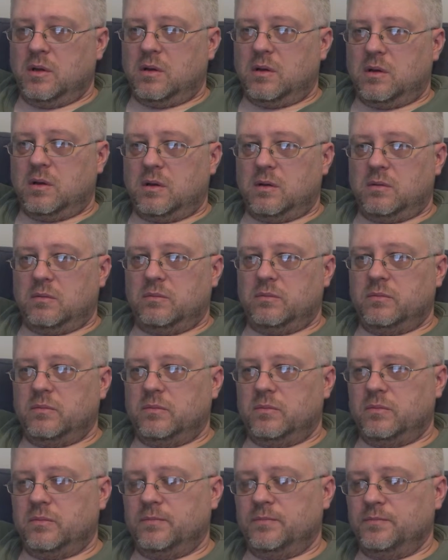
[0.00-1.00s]
a
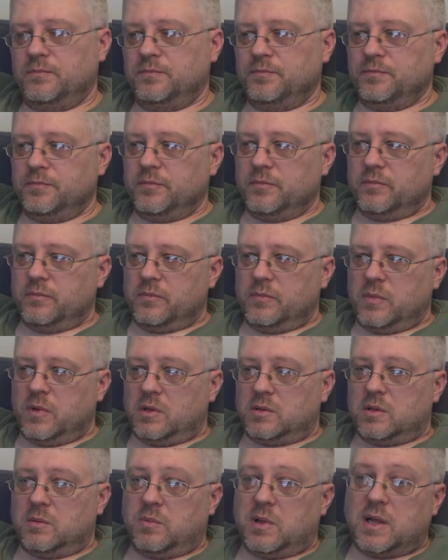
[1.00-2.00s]

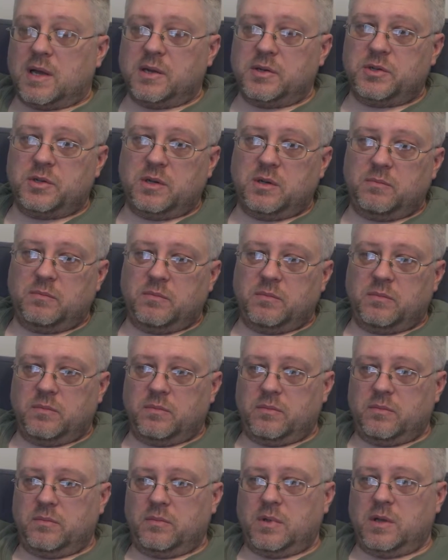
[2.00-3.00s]
supply ship,
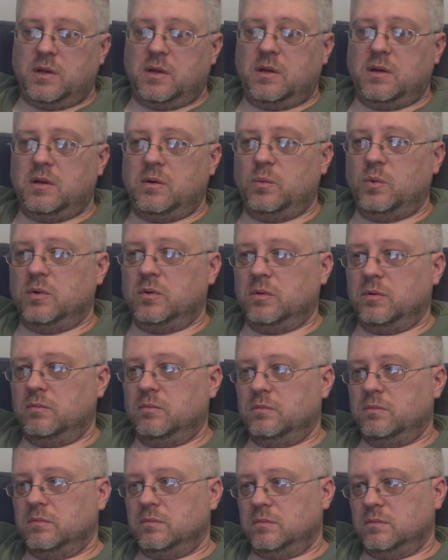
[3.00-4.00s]
and we'll